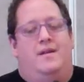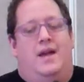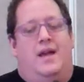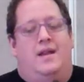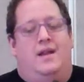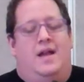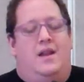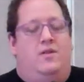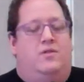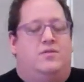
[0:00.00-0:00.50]

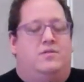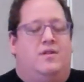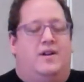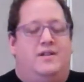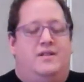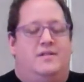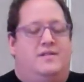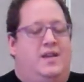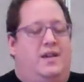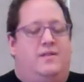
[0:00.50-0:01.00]
And you'll
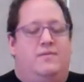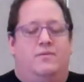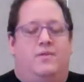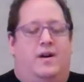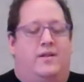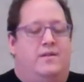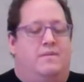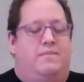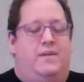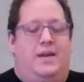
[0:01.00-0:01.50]
start to see through
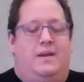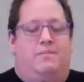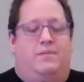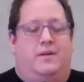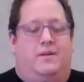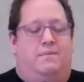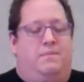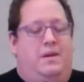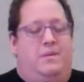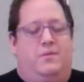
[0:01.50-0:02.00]
other
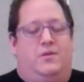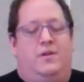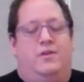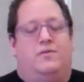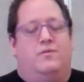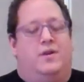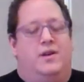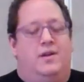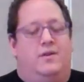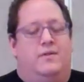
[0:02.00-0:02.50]
people you
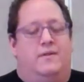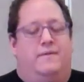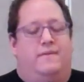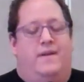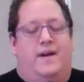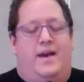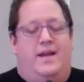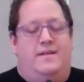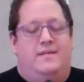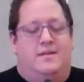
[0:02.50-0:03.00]
thought you were
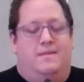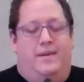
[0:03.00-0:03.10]
friends.